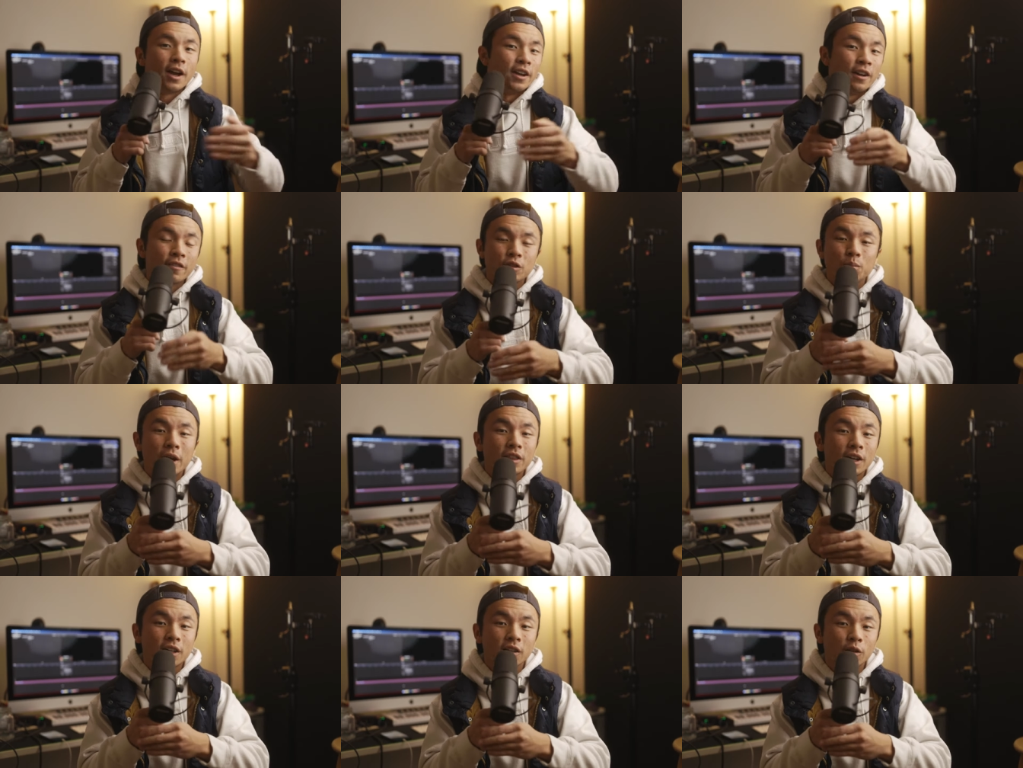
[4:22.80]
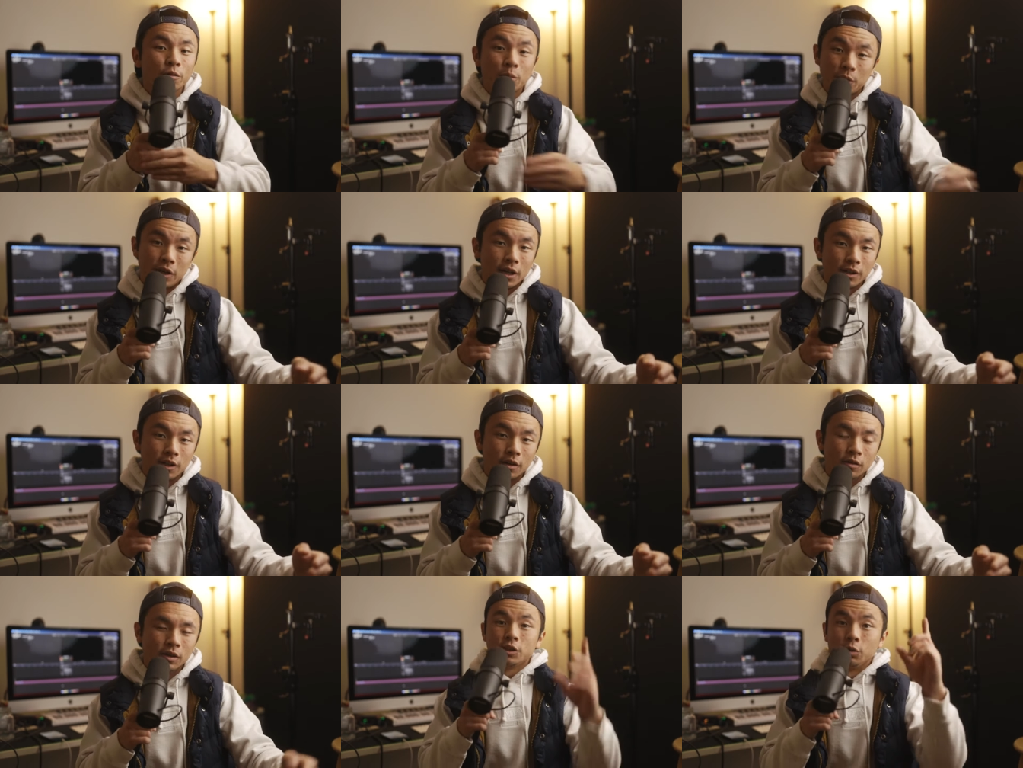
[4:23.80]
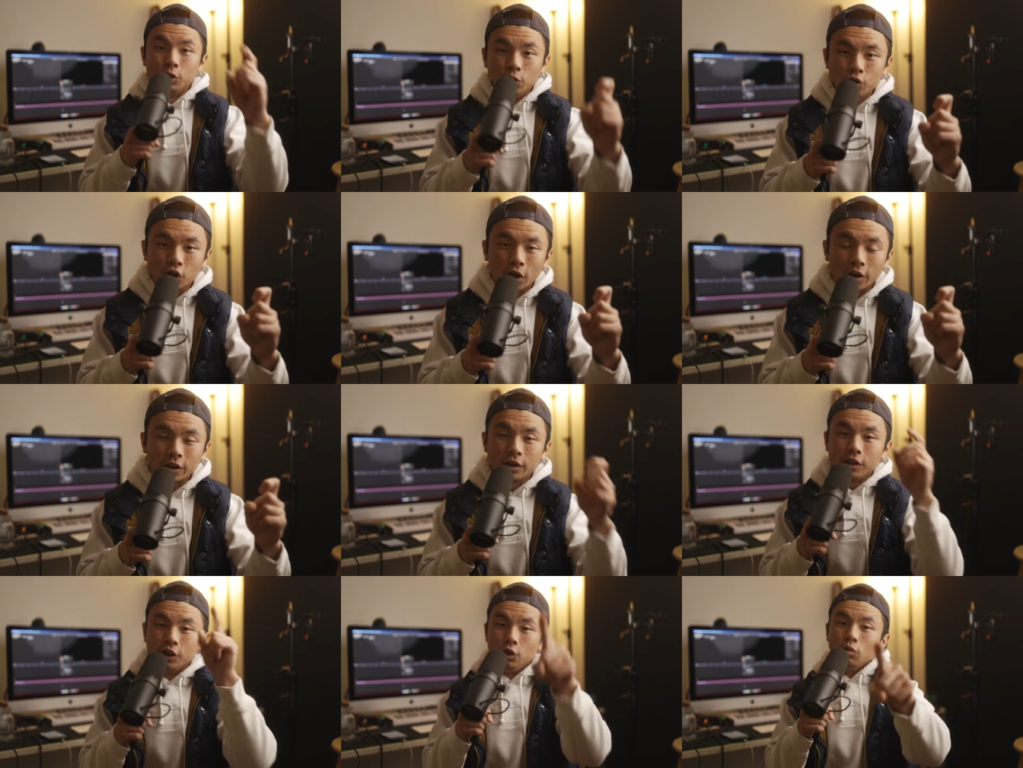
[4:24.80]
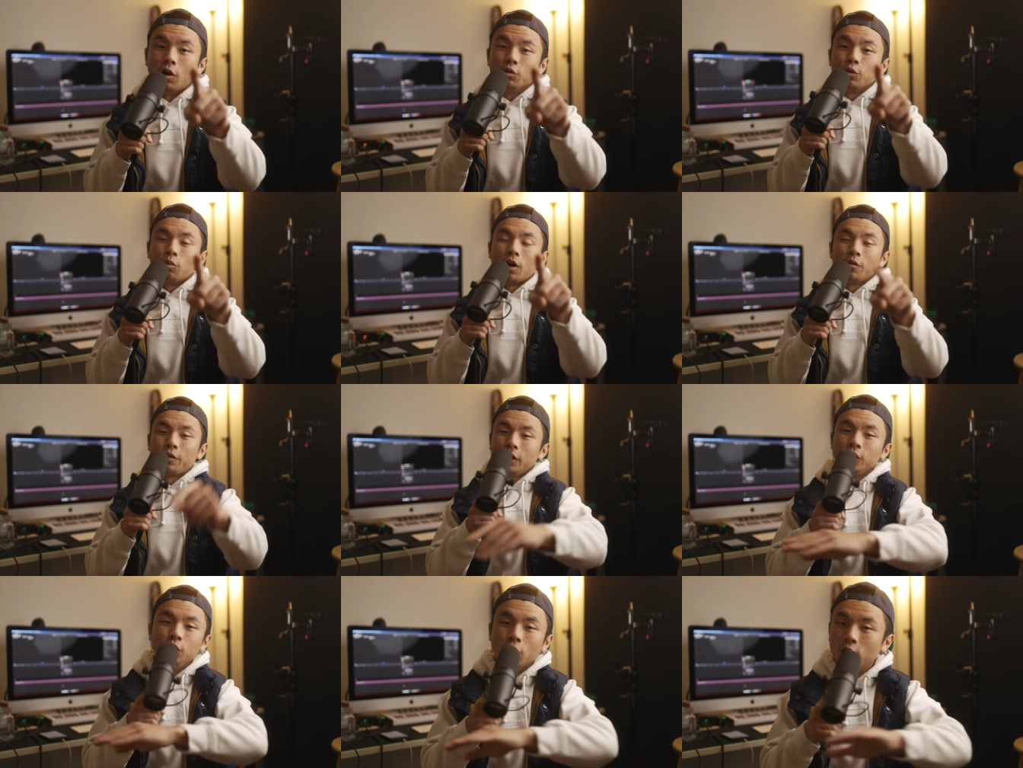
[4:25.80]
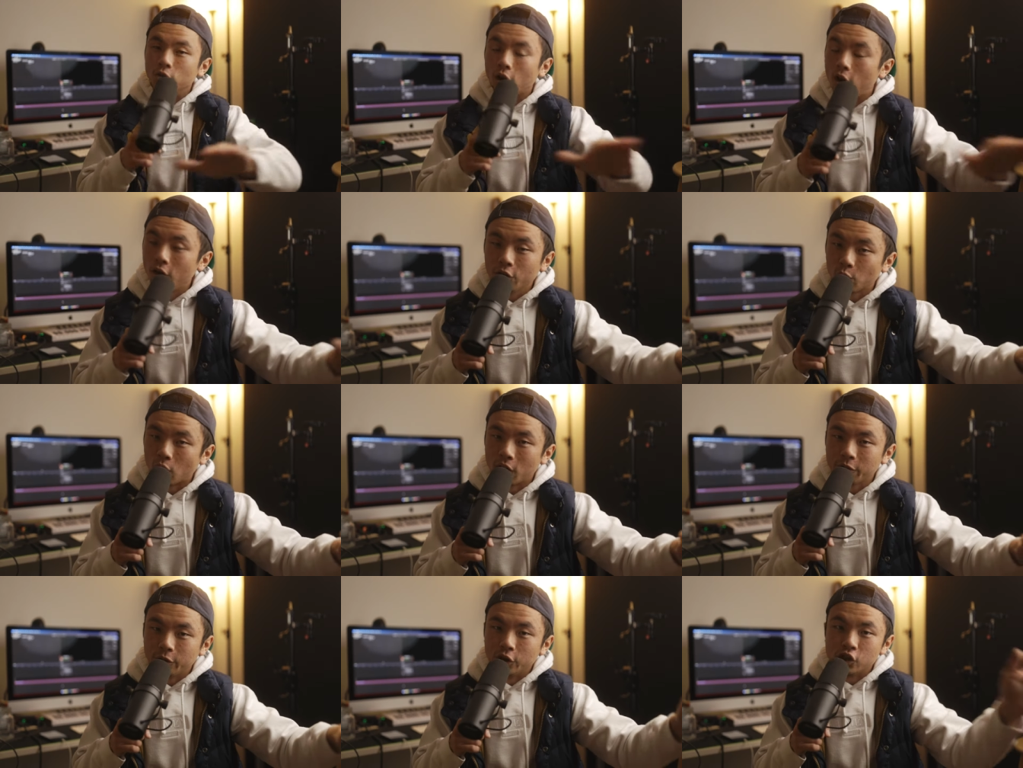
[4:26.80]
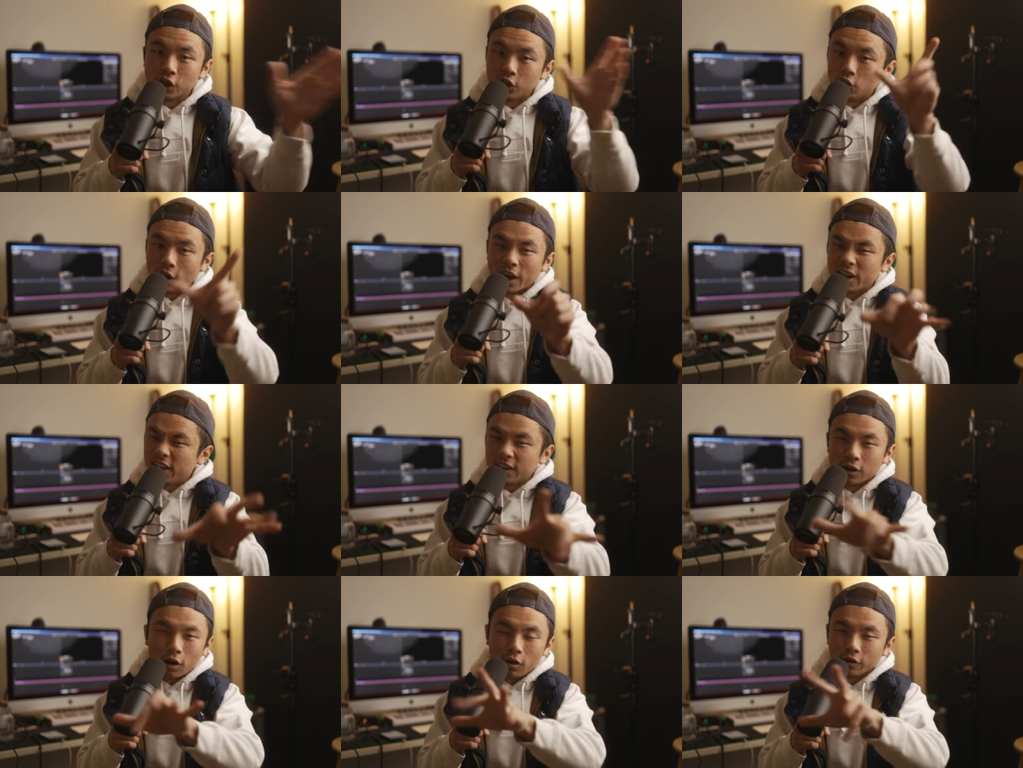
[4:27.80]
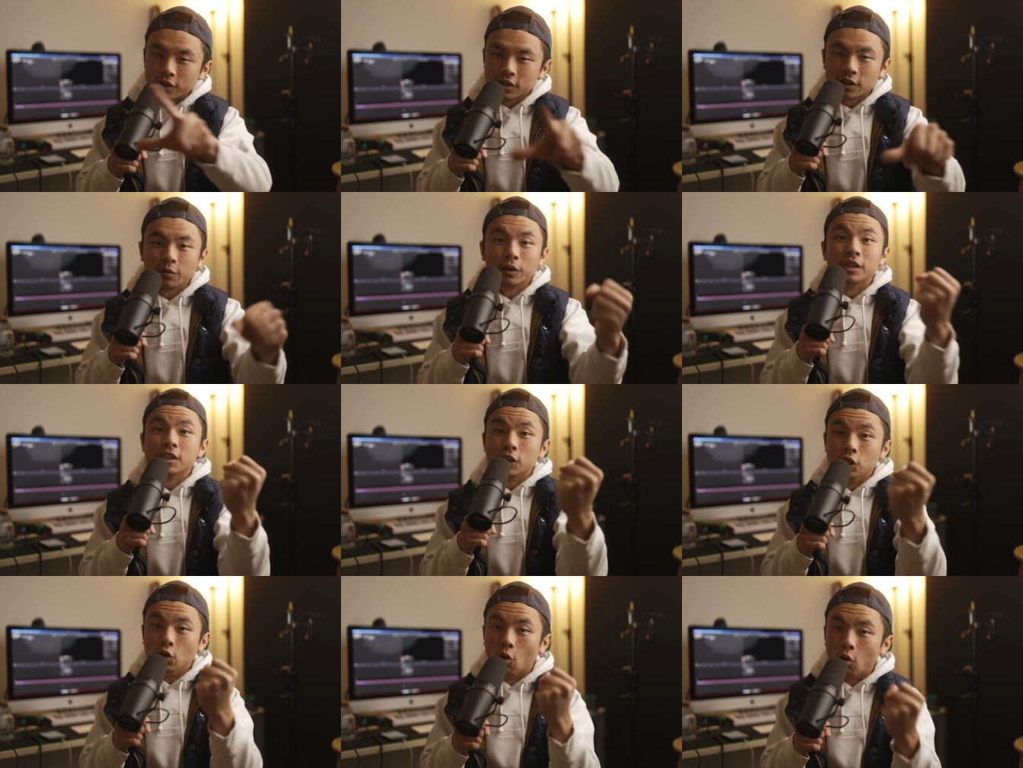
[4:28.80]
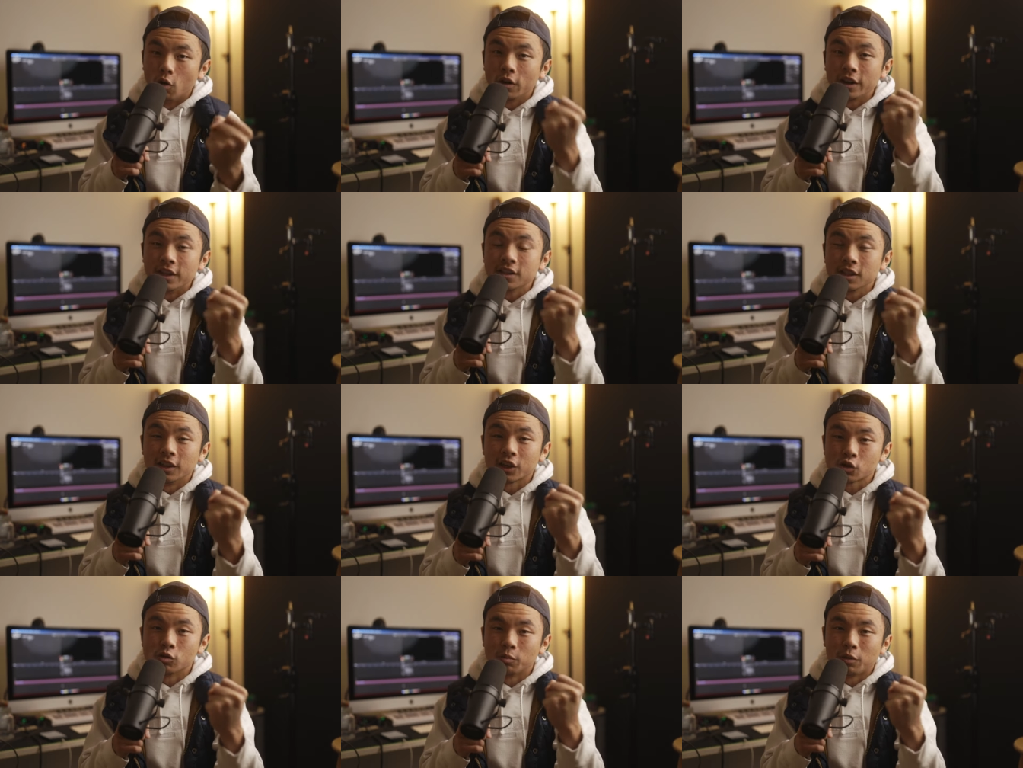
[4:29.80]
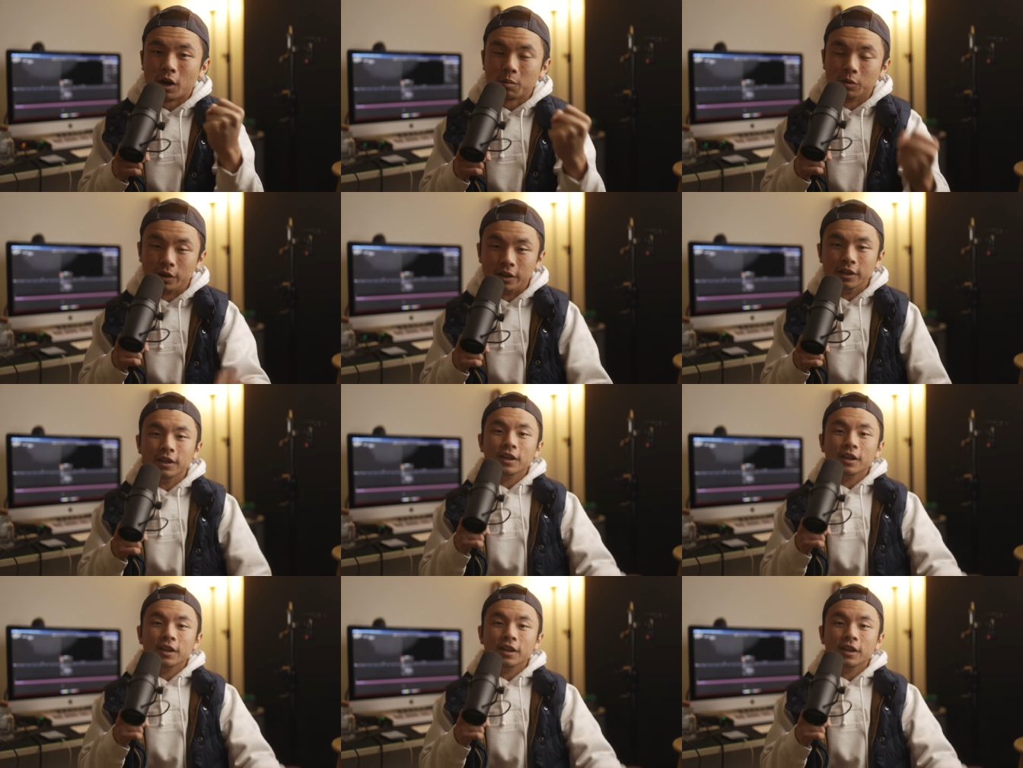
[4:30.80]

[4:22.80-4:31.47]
and you have to make that clear from the get-go. So you shot it, you own the raw file, you own all the raw footage, and you edited all this stuff. It's your intellectual property.